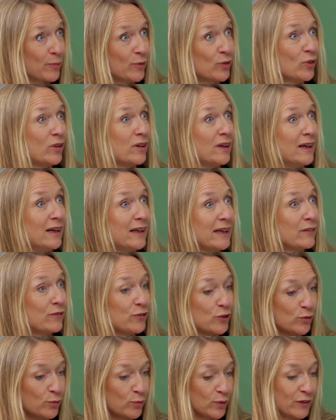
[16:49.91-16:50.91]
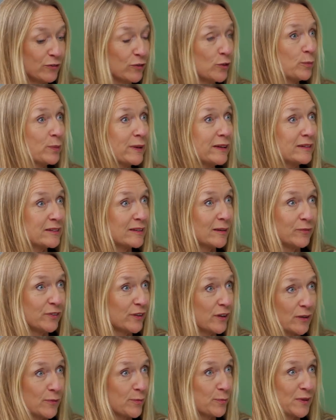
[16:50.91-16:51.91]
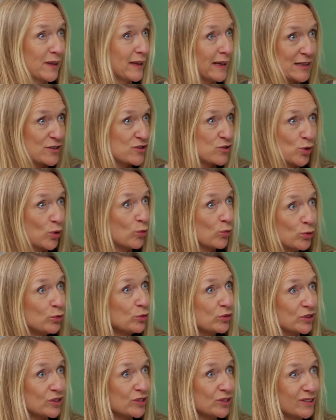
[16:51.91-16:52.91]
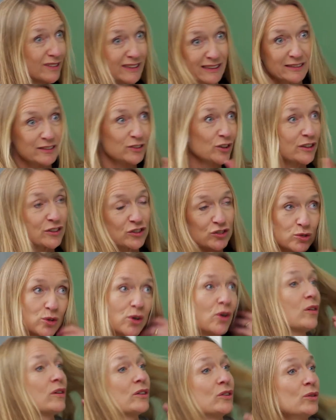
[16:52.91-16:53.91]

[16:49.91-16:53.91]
No, if you build something up that has no root, it's not strong.